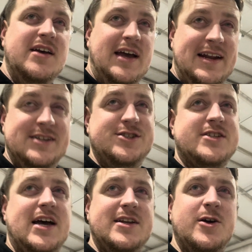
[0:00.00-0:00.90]
and I just
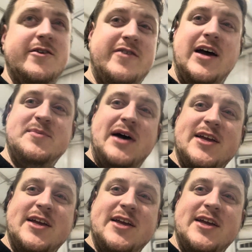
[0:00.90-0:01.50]
got notified by